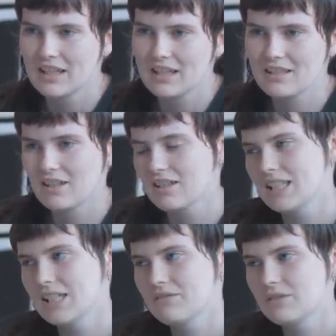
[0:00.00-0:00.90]
I started
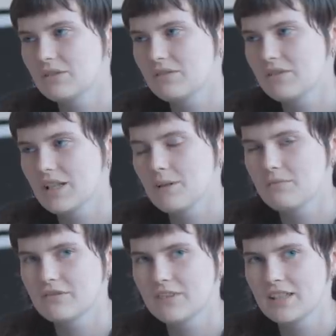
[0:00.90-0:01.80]
taking photos for them
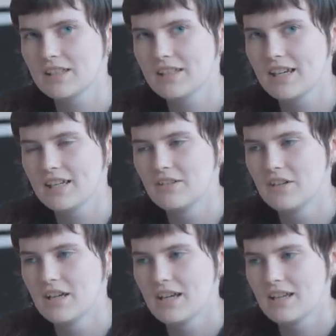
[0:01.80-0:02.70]
for fun, and then
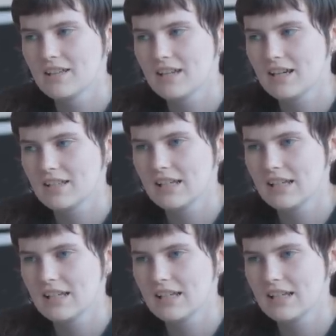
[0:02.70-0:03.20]
that